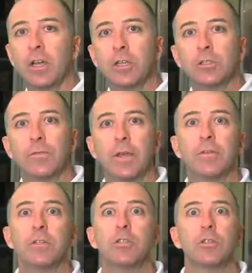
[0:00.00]
So if you have
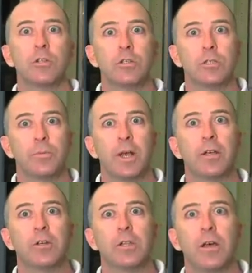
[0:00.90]
concerns
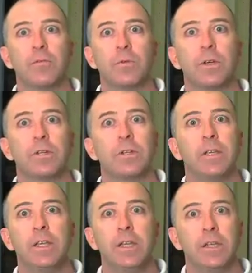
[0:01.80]
about your loved one
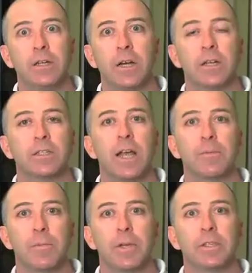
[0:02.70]
eating on a
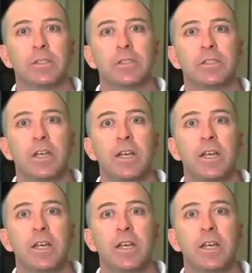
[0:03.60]
timely basis